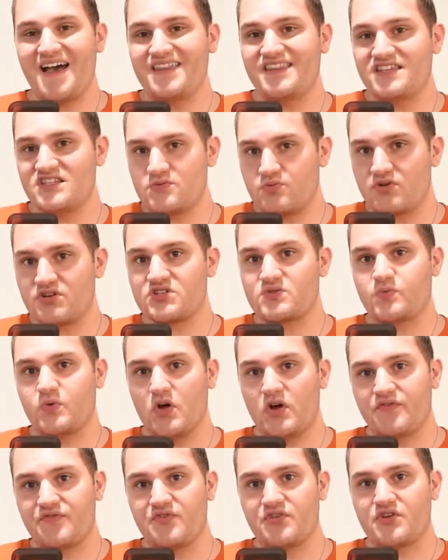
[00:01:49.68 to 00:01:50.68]
This works
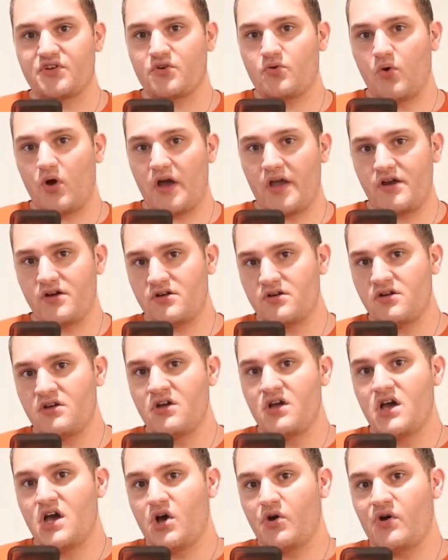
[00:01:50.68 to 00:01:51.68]
well if you're in a choir.
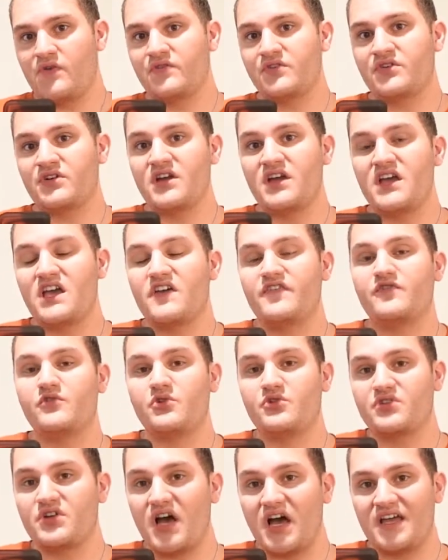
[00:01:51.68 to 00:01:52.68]
However, if
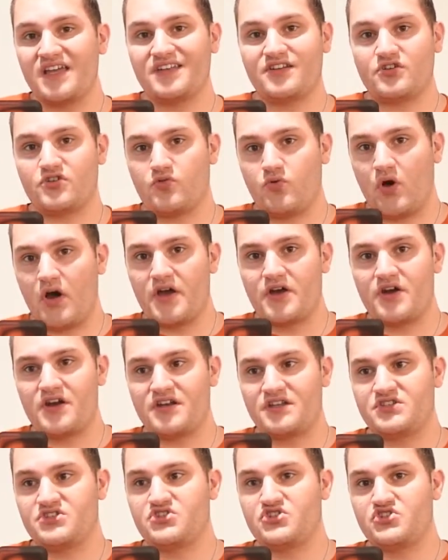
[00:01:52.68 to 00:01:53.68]
you're not in a choir and
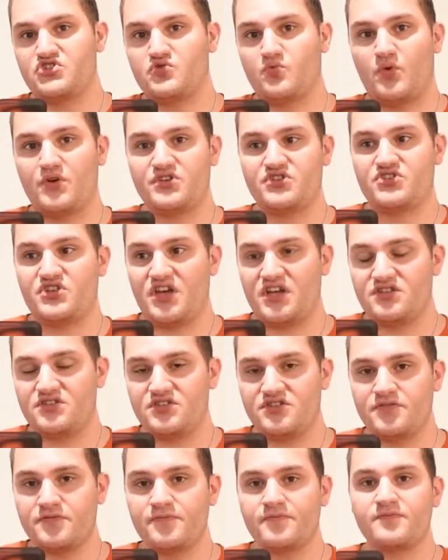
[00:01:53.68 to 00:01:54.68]
it's just one
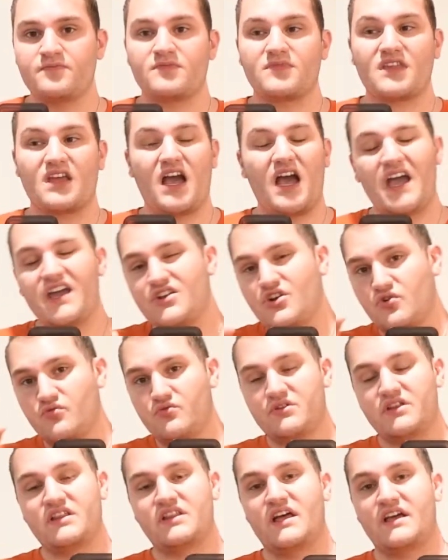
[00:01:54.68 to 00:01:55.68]
chanter, I don't
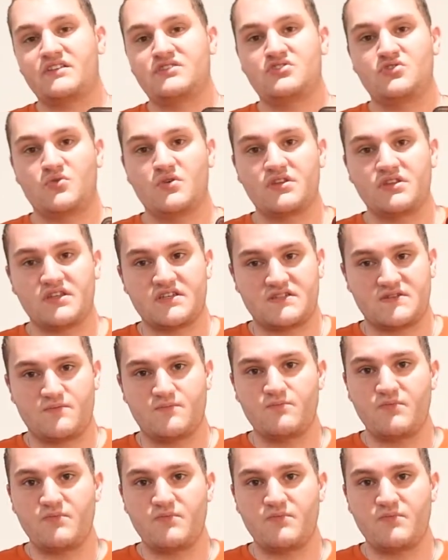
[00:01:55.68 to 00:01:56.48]
really like doing this.